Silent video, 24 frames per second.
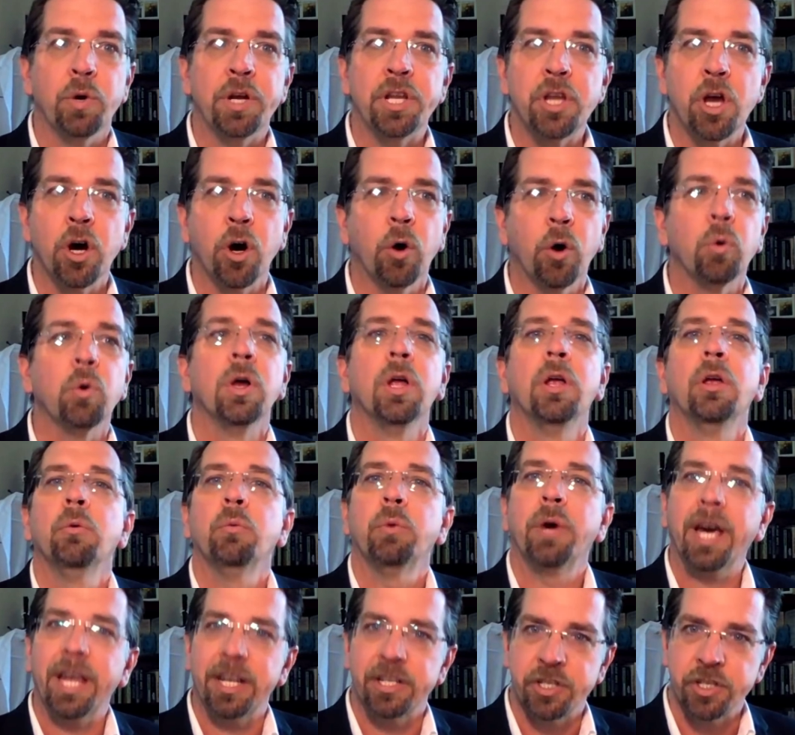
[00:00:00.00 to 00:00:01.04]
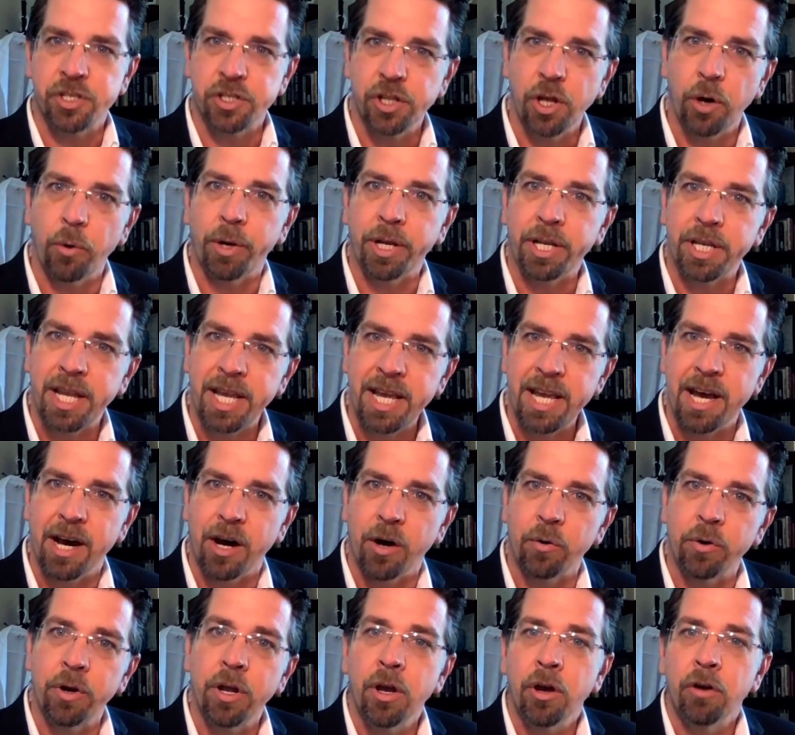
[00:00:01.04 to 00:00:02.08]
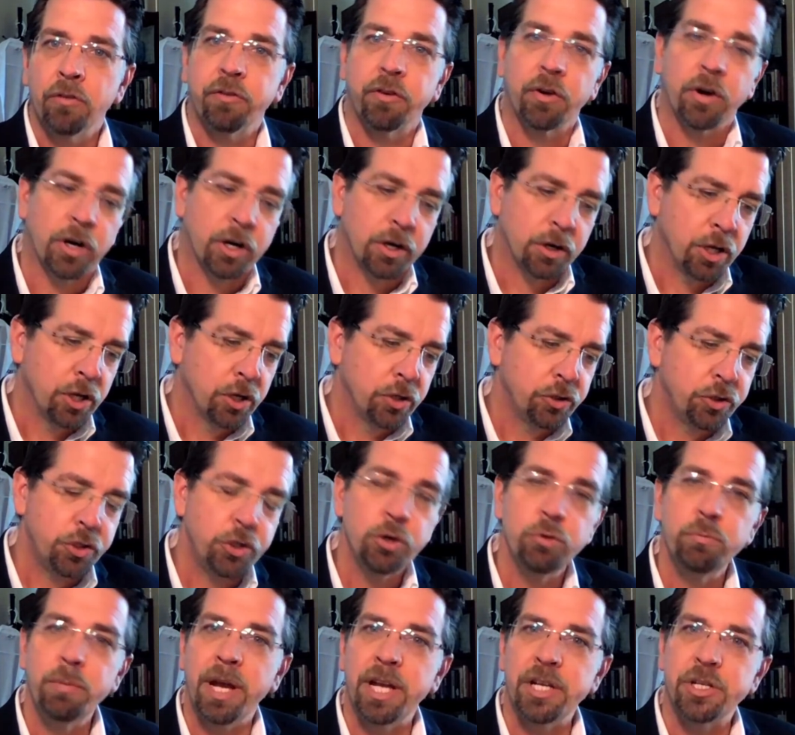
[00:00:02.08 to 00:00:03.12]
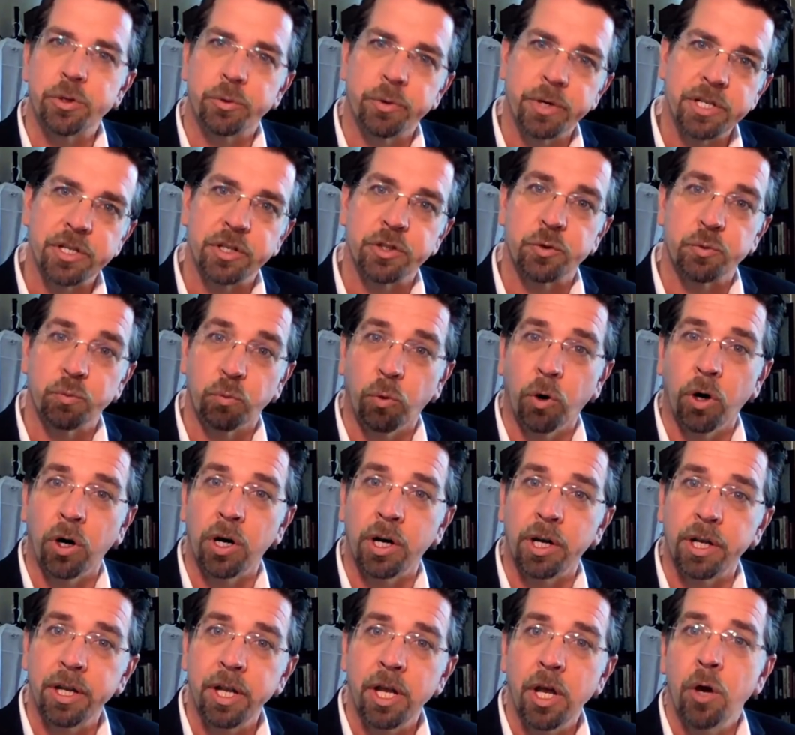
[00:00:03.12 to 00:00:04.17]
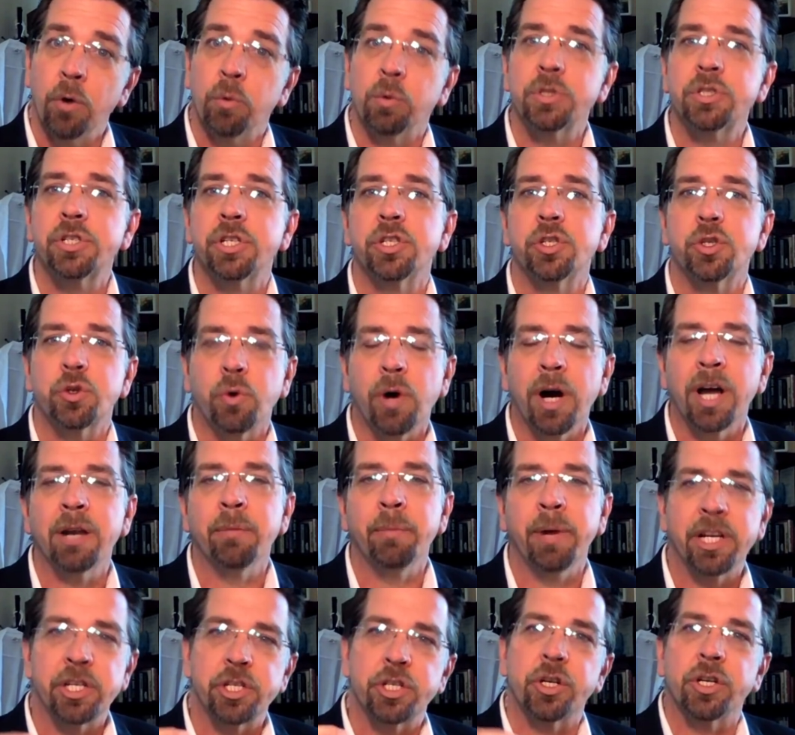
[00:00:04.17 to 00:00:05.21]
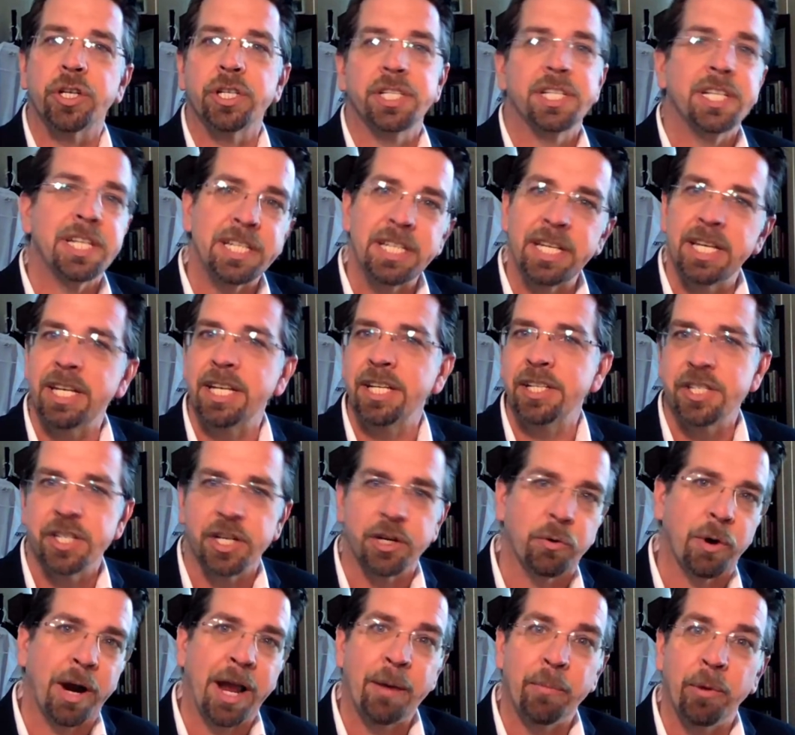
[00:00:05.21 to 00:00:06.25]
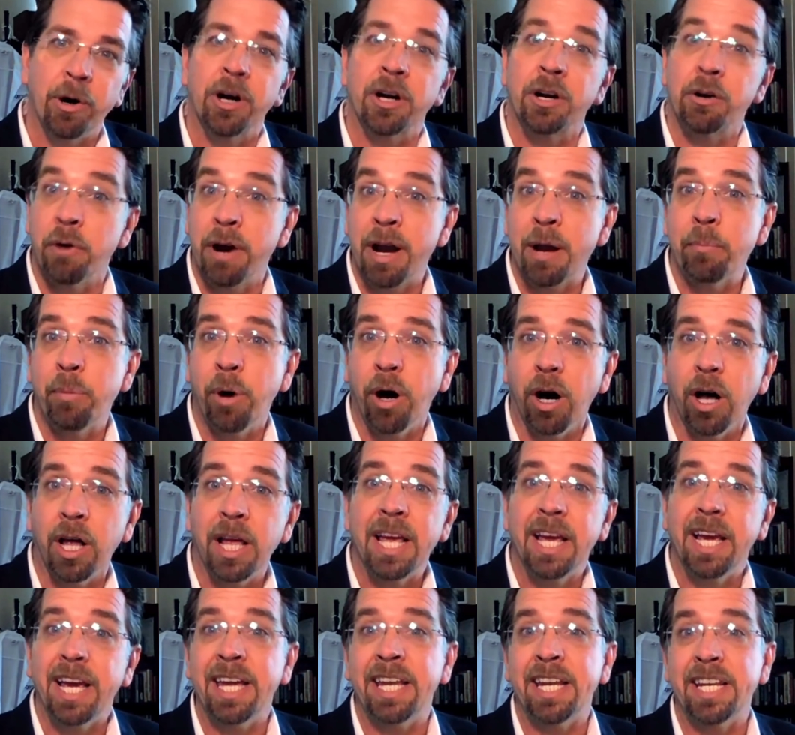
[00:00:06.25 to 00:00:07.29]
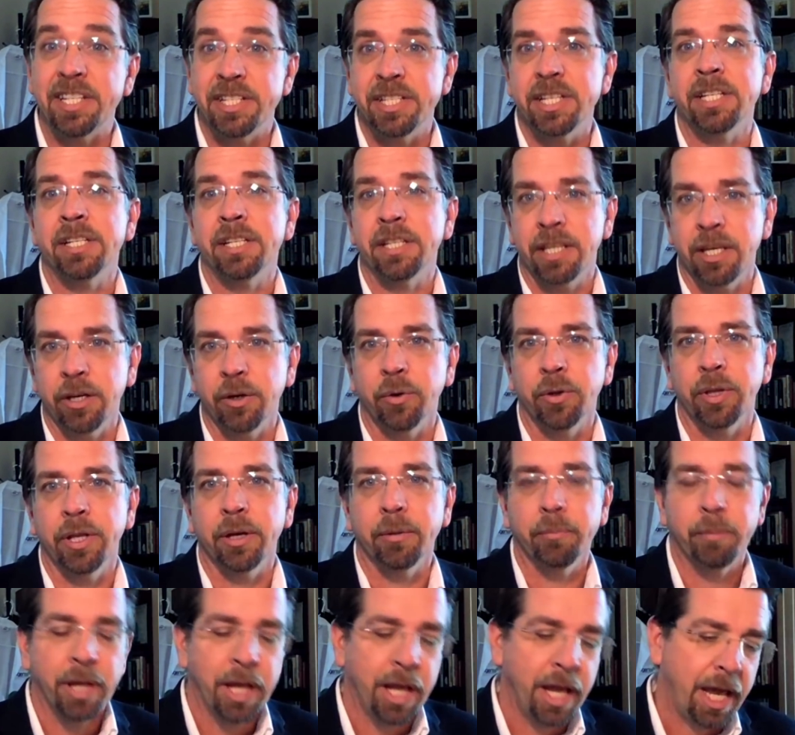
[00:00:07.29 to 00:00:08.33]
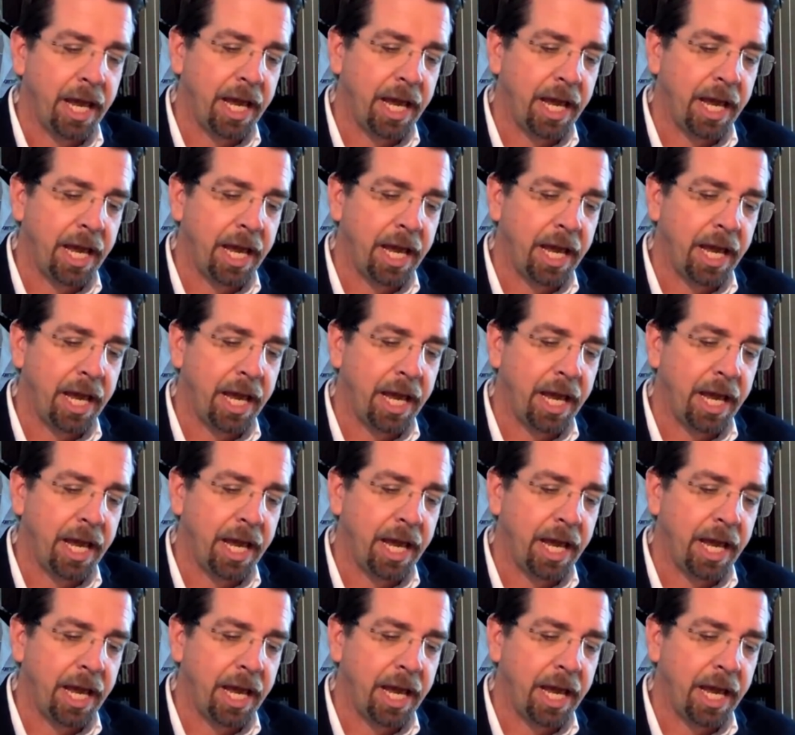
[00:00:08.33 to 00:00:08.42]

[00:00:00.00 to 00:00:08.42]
We know we got to slow it down for two major reasons. One was to try to make sure it didn't get into grandma and grandpa and it didn't kill them.